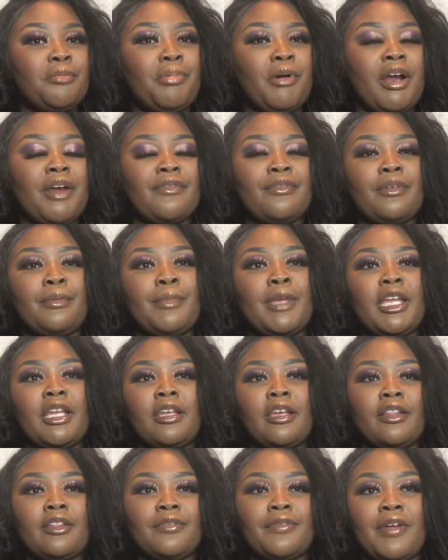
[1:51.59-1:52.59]
apart from
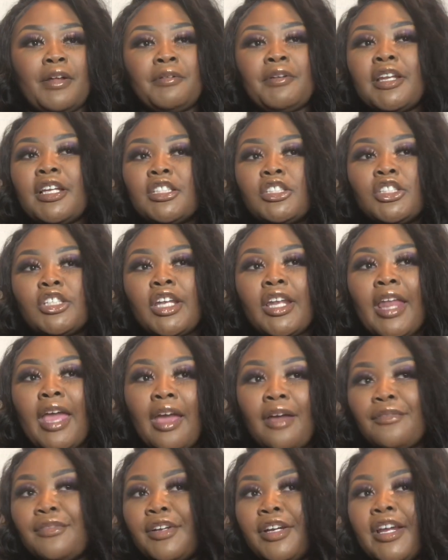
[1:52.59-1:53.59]
any other foundation
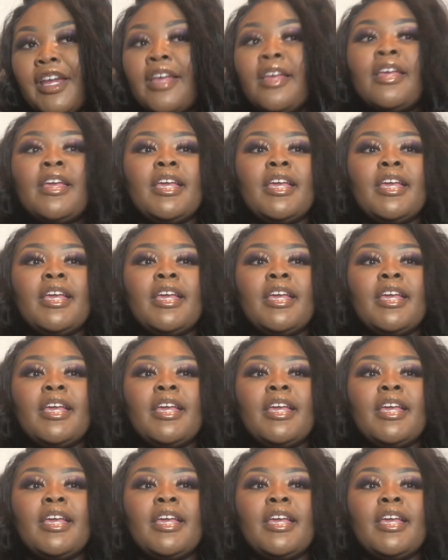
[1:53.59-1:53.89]
ever